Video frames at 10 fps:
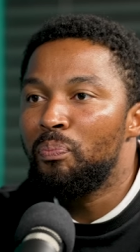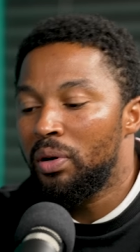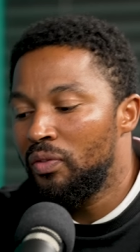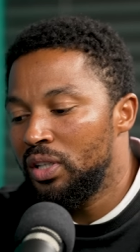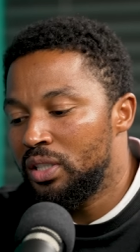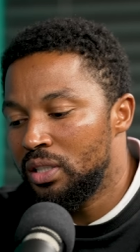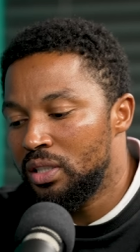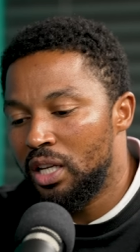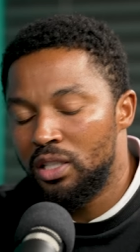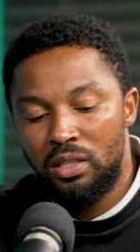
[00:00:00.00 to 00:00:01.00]
privileges
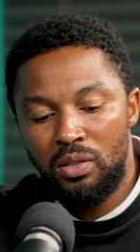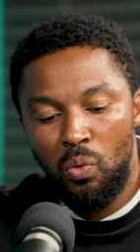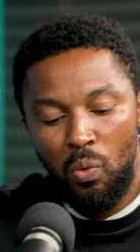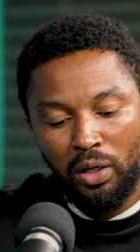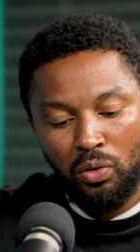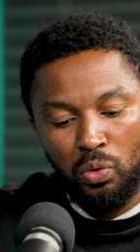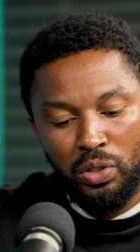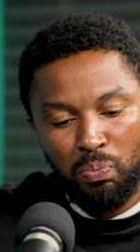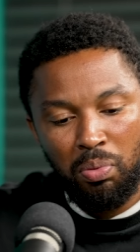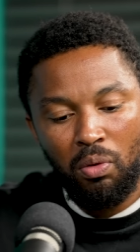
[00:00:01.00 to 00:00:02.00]
as one who
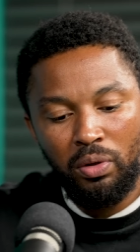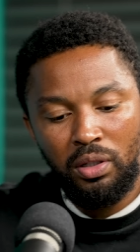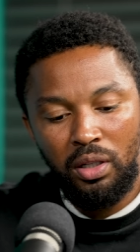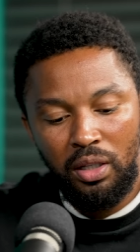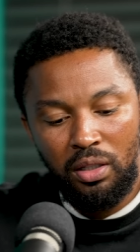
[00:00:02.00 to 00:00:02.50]
is born